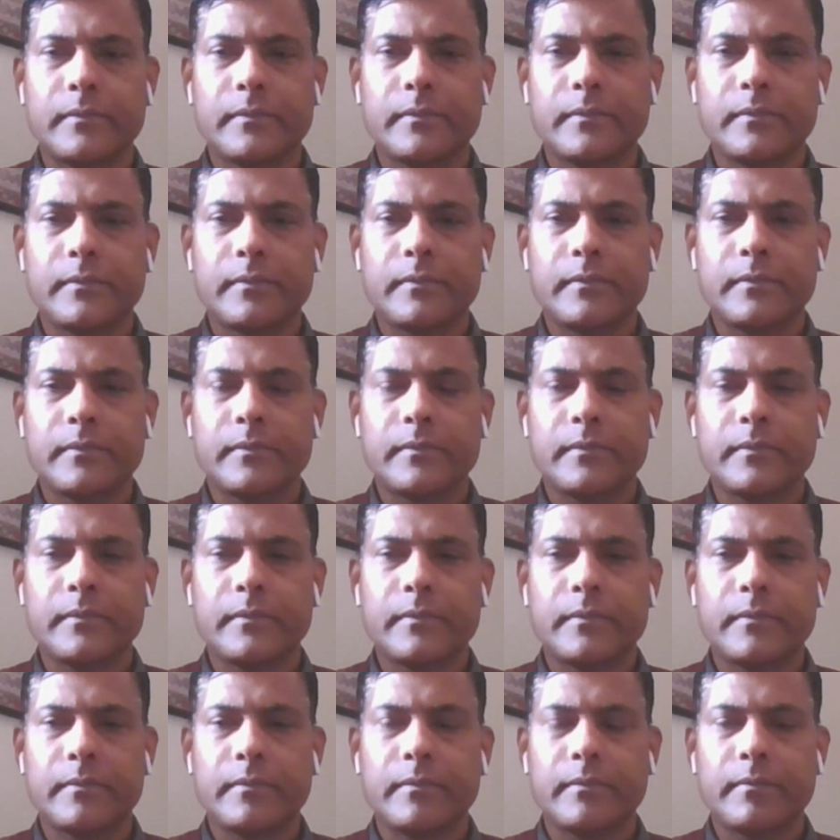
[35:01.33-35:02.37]

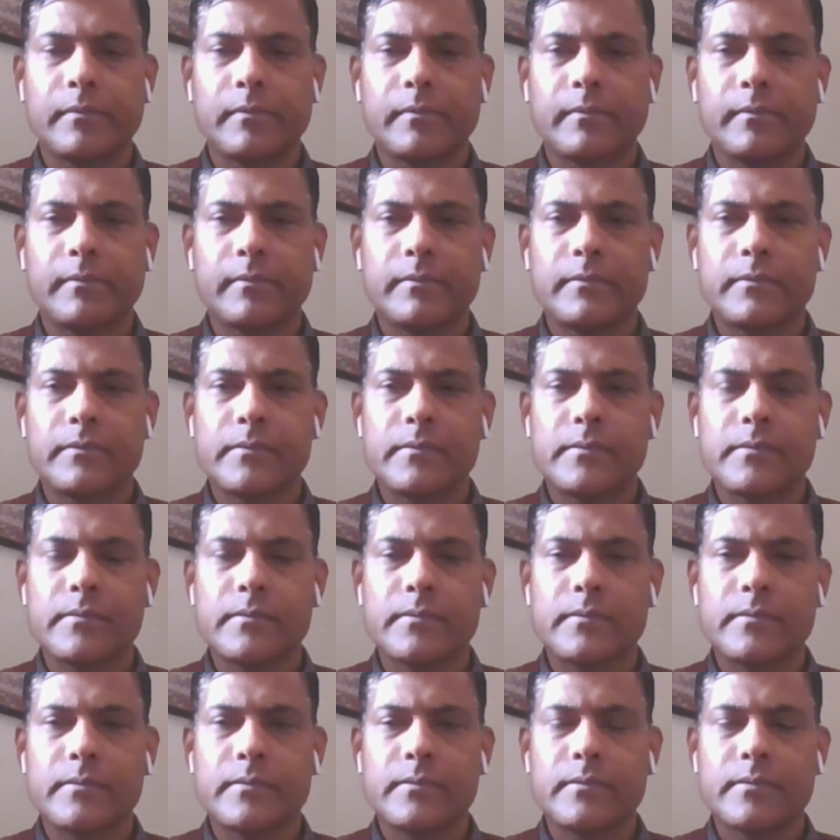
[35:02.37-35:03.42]

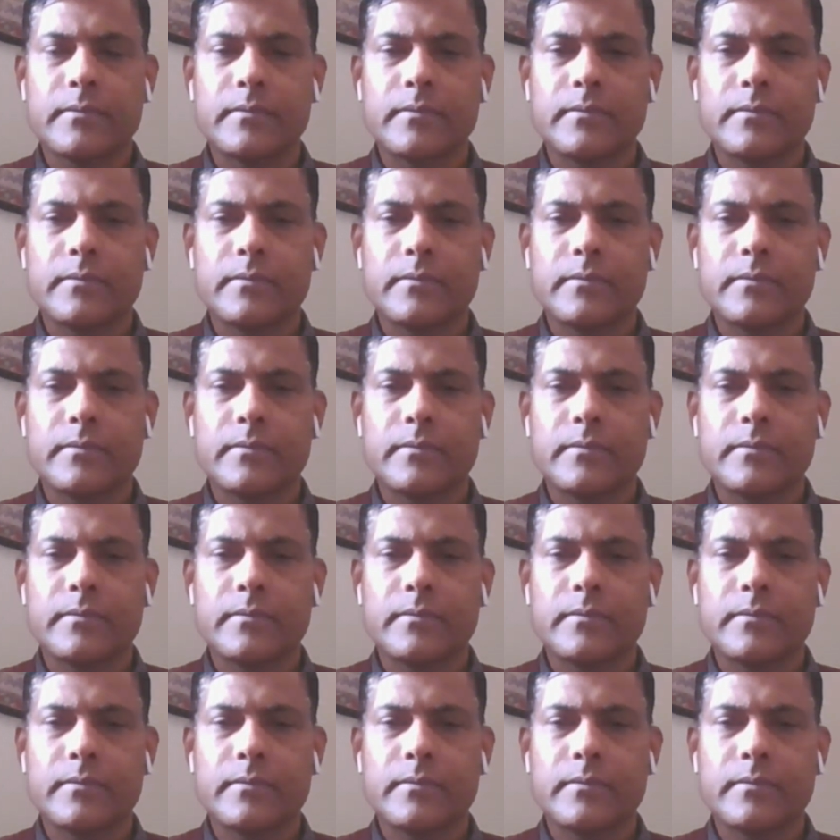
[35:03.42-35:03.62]
(silence)